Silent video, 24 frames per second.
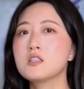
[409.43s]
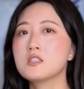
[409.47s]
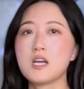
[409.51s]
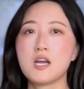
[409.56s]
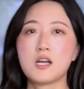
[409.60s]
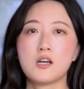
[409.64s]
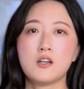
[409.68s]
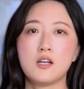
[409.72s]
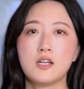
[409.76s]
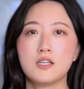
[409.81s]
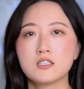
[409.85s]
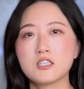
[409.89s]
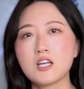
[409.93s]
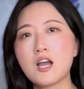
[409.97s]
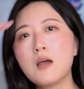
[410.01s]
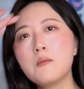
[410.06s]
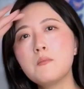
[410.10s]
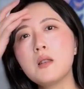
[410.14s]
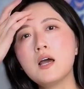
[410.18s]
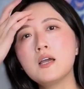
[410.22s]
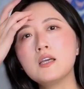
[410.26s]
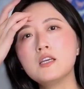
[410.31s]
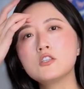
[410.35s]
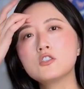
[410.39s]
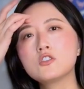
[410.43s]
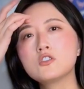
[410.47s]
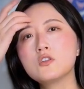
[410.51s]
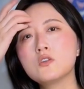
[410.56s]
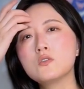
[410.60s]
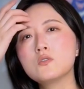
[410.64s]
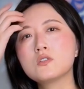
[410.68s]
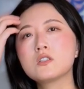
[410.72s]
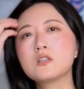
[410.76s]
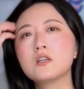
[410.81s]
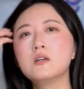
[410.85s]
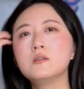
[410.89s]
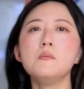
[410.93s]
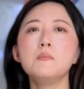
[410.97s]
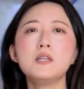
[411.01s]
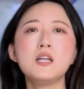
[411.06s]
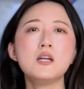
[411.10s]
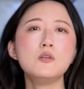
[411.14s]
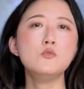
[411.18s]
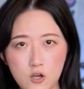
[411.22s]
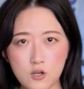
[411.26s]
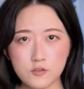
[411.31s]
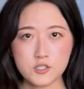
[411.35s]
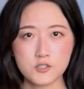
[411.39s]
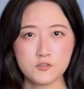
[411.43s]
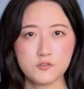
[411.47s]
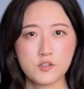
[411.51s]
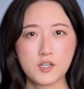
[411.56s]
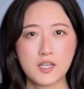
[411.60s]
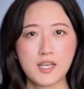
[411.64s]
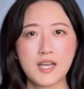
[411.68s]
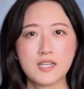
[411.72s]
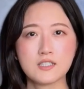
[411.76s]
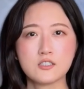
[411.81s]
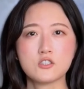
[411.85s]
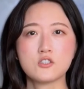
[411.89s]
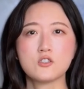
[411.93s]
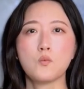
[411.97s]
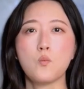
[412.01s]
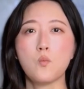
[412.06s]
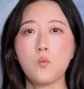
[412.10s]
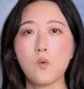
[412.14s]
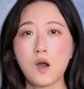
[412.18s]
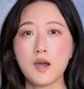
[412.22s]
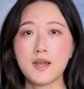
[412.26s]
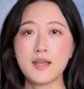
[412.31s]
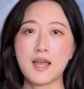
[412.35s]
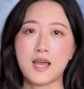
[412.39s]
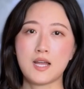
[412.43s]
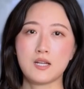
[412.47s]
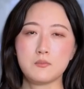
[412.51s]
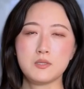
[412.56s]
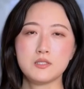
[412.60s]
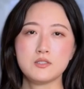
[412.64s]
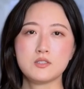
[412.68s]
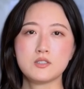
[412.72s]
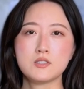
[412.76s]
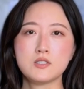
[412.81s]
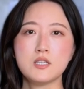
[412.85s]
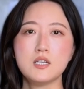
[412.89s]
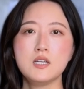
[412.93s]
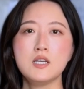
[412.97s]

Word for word: tackling timeline issues, but I often forget the why elements.